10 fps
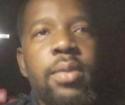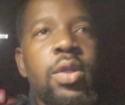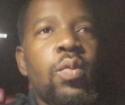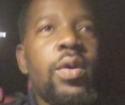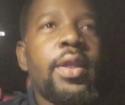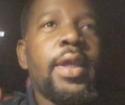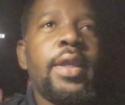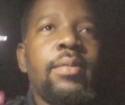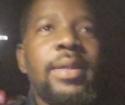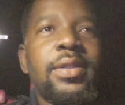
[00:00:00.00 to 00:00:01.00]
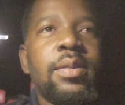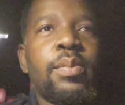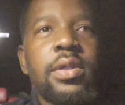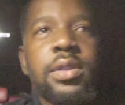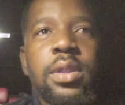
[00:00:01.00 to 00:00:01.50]
But the one day you mess
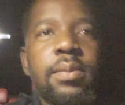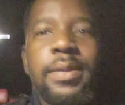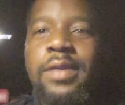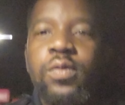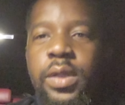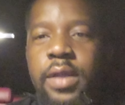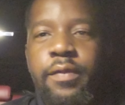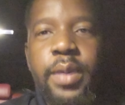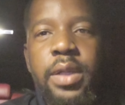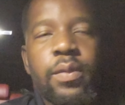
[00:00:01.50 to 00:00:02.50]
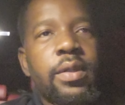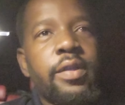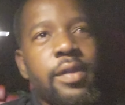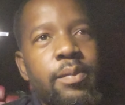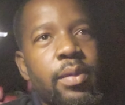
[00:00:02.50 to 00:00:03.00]
up on something, that's when everybody
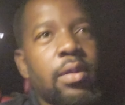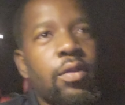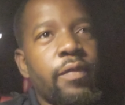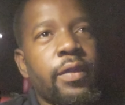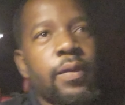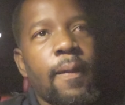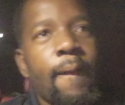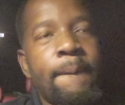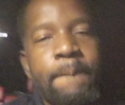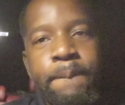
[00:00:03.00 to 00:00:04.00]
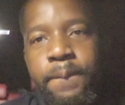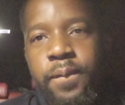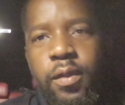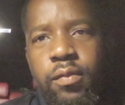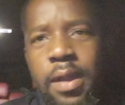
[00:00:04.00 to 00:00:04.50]
want to jump all over you,
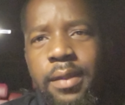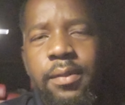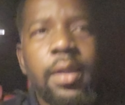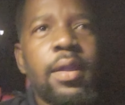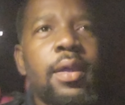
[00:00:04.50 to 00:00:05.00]
right?